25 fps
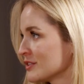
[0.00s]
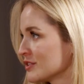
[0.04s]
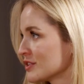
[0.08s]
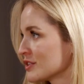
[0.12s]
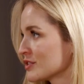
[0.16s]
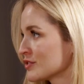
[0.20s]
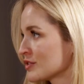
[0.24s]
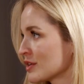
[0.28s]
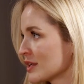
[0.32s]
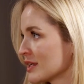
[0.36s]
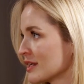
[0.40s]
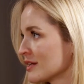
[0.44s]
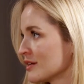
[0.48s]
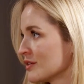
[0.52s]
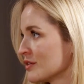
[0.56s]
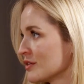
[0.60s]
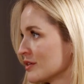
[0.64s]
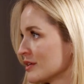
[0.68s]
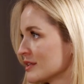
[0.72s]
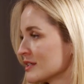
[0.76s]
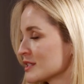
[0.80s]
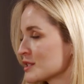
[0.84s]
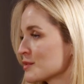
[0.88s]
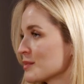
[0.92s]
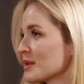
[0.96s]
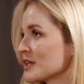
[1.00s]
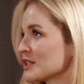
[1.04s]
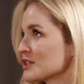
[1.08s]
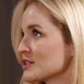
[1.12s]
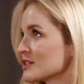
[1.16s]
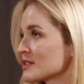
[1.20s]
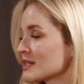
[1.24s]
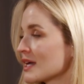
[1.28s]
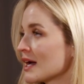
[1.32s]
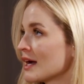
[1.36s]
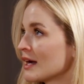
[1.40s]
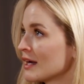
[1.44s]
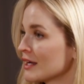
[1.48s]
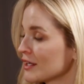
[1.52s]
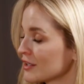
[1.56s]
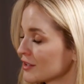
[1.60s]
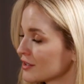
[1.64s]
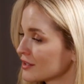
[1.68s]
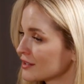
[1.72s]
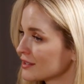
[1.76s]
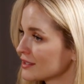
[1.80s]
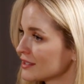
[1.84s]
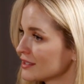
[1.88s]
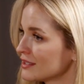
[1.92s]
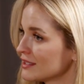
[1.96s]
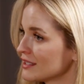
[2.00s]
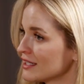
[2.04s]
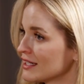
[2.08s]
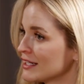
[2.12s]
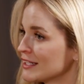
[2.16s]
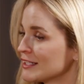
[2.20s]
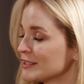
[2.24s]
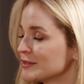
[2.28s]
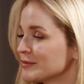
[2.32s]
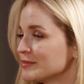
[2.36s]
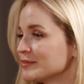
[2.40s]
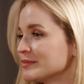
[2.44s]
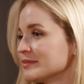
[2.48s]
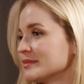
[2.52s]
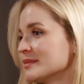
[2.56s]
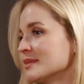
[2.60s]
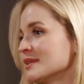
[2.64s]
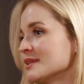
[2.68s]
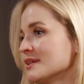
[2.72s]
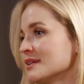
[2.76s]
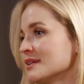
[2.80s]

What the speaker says: just trying to learn as much as I could. And